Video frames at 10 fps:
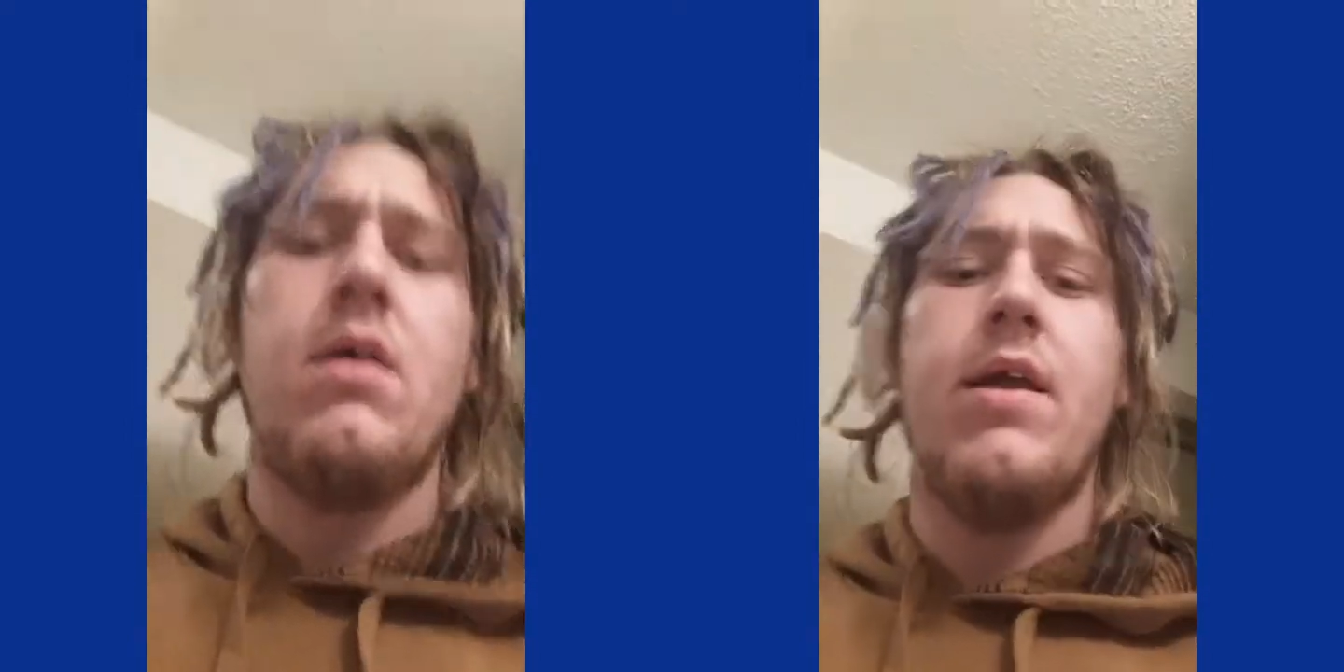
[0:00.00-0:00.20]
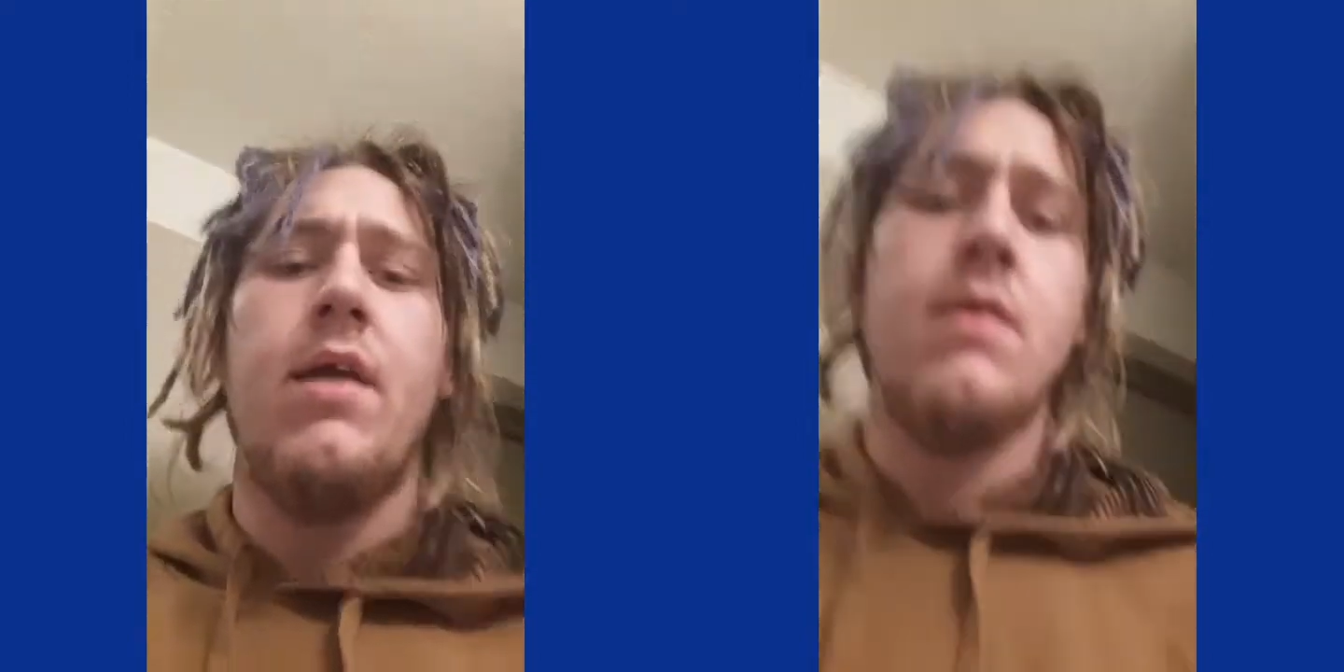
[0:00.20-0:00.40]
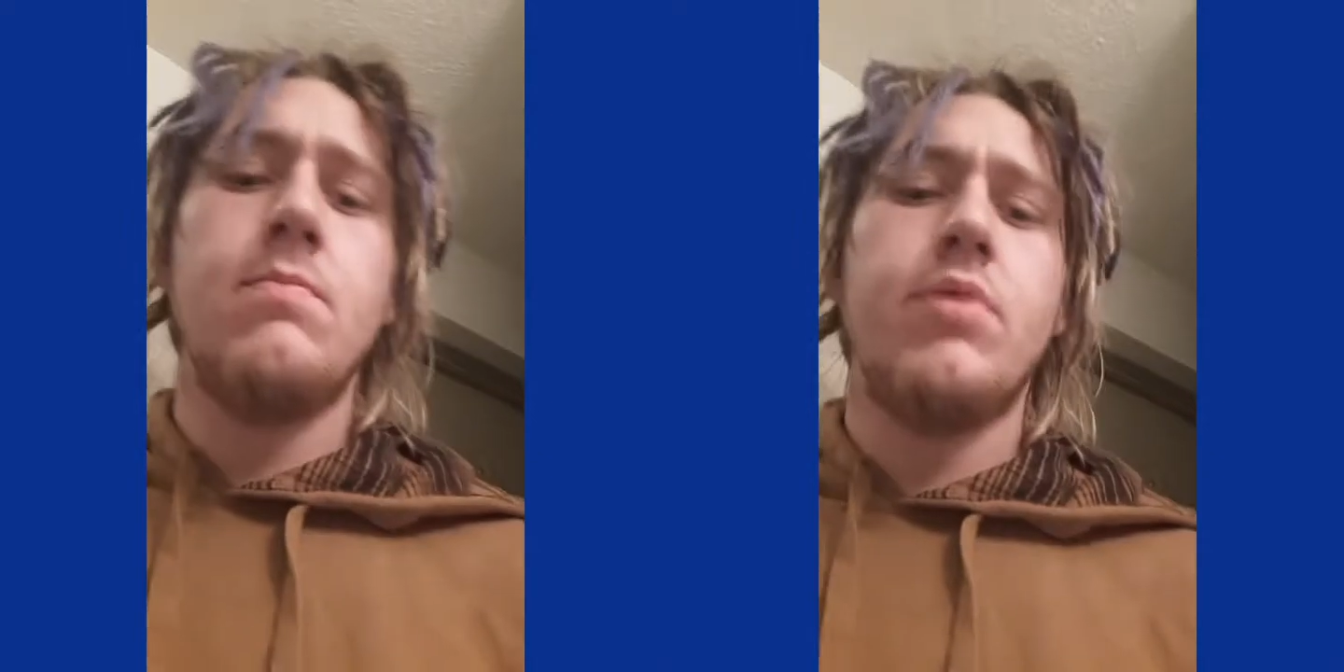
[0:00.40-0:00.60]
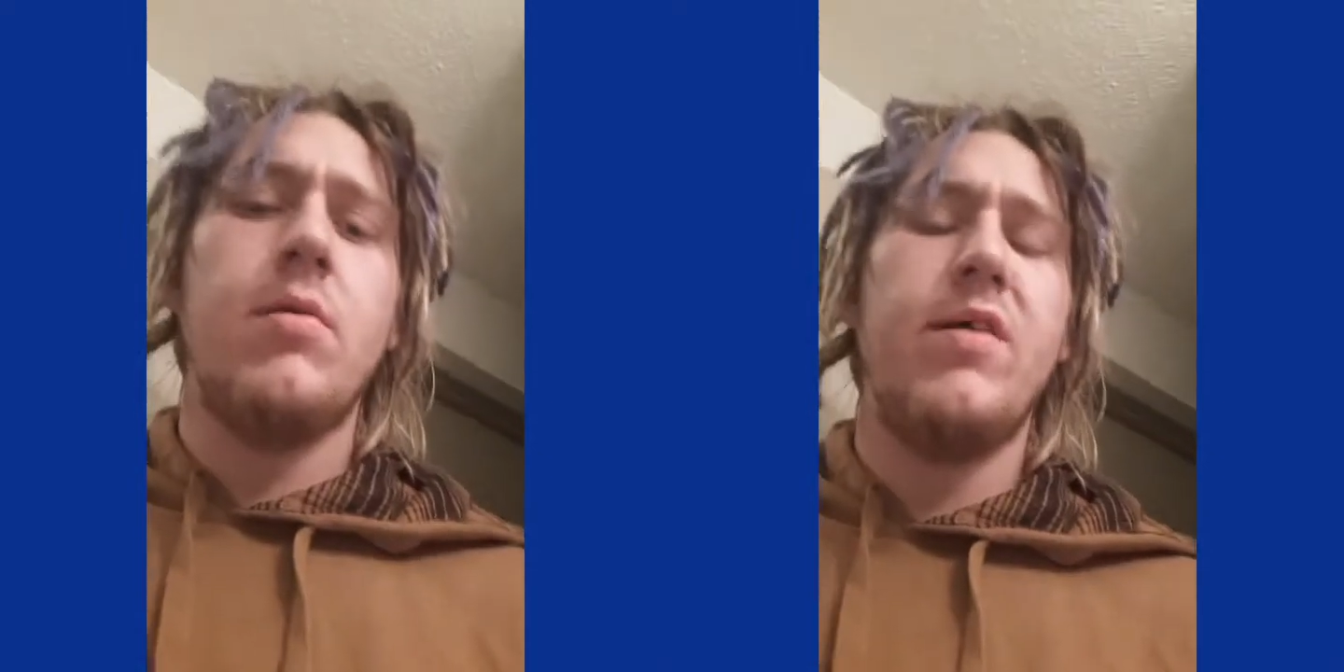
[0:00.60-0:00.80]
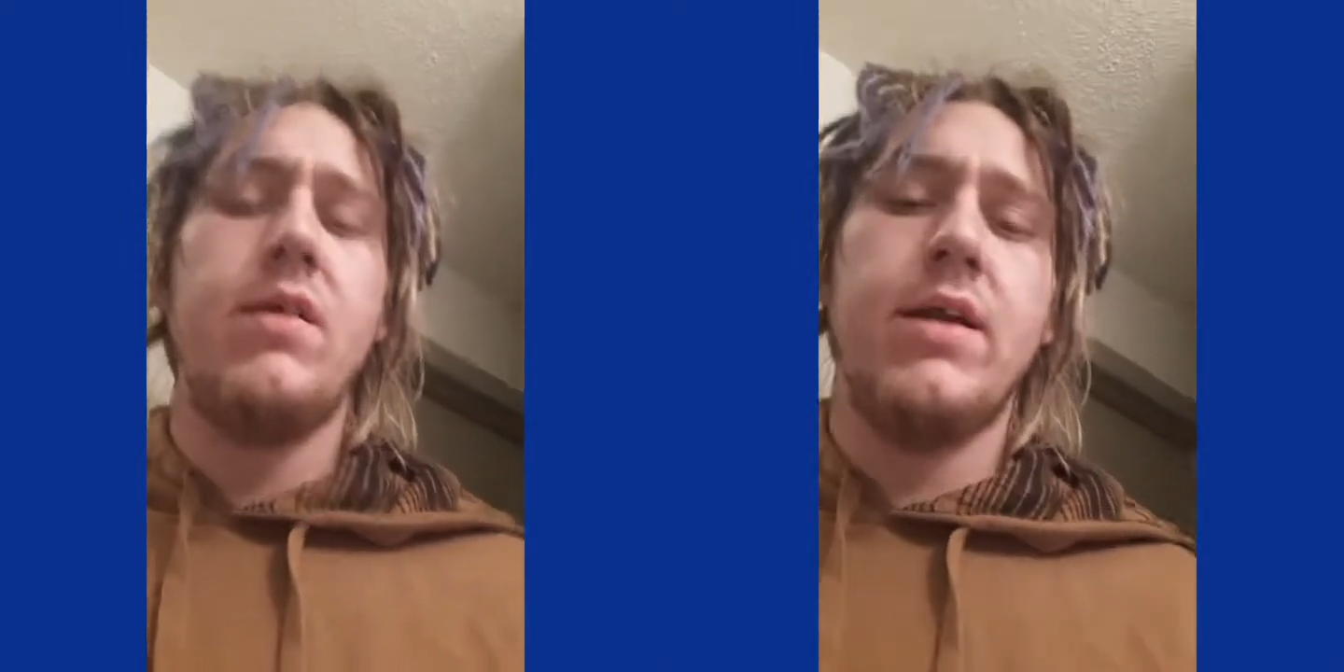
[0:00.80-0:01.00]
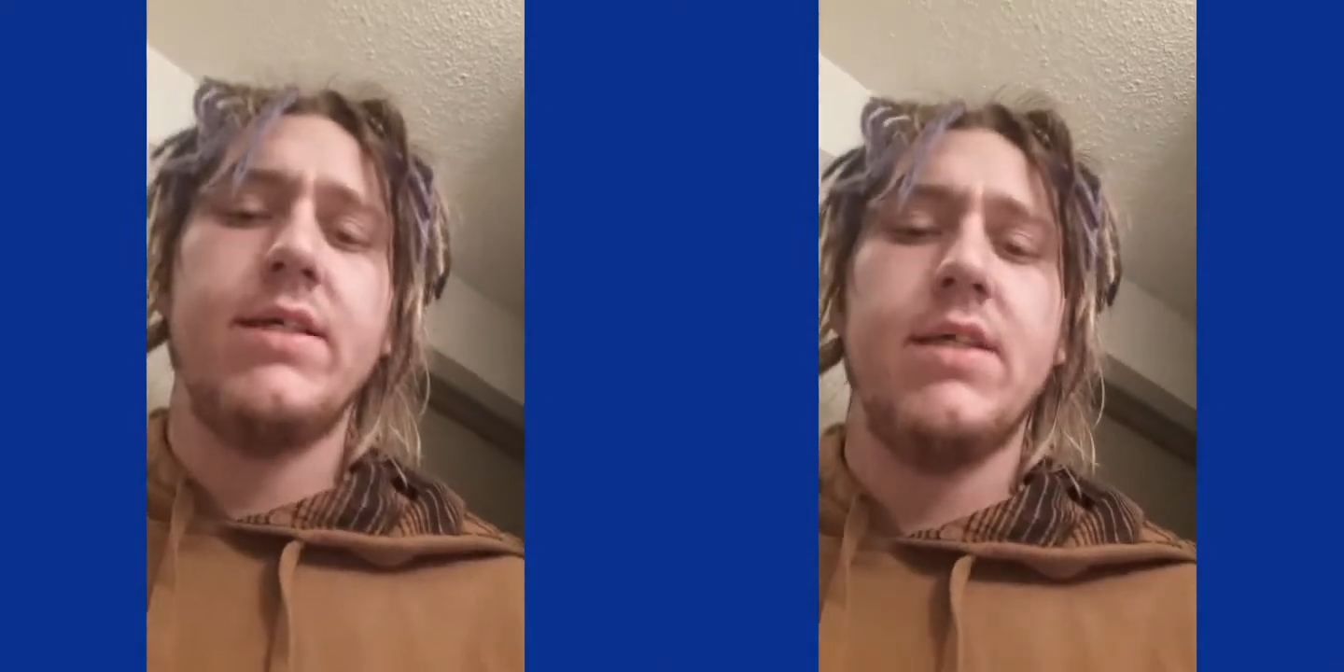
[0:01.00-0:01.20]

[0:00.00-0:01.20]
again probably in the next